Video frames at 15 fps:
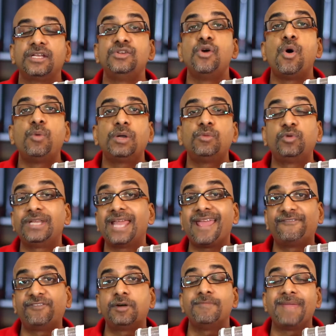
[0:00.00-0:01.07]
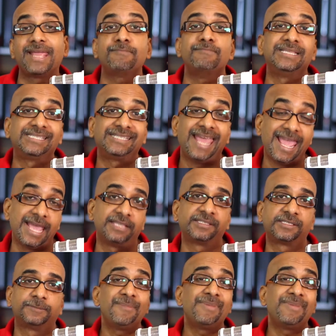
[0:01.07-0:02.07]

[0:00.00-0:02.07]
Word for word: no one would ever make mistakes.